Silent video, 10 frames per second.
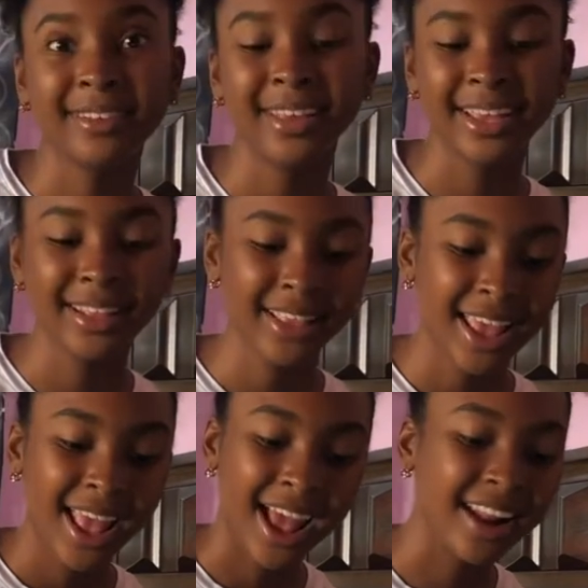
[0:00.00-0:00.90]
okay.
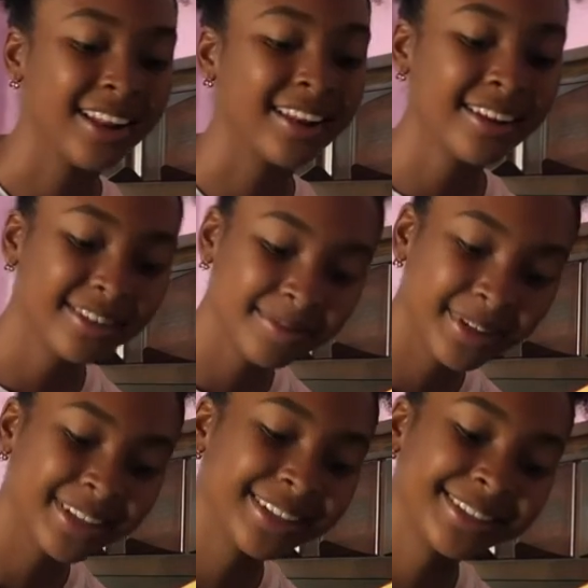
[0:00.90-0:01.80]
And another thing my
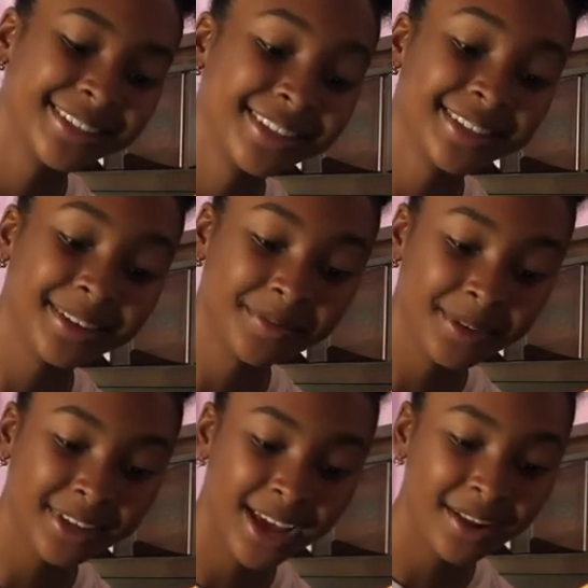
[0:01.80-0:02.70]
dentist didn't tell
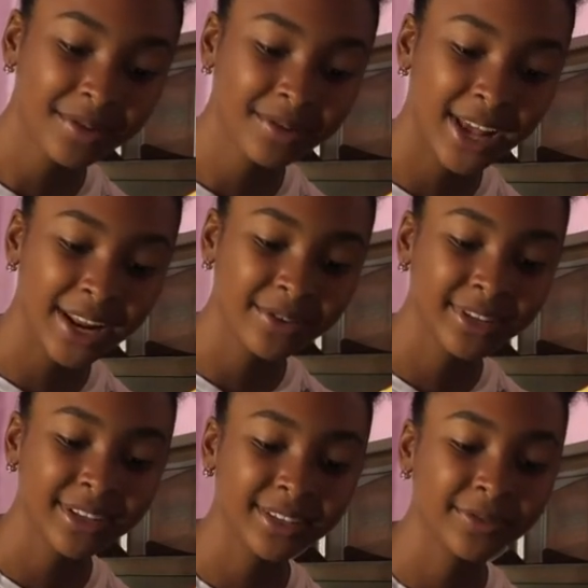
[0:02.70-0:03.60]
me, I don't
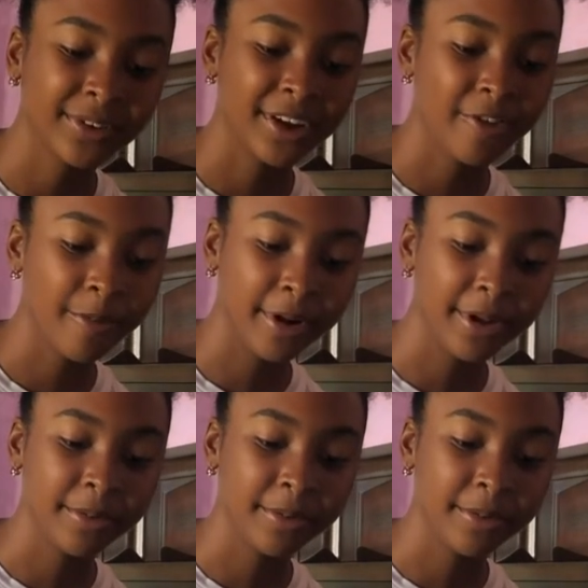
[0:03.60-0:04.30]
think this is for everybody,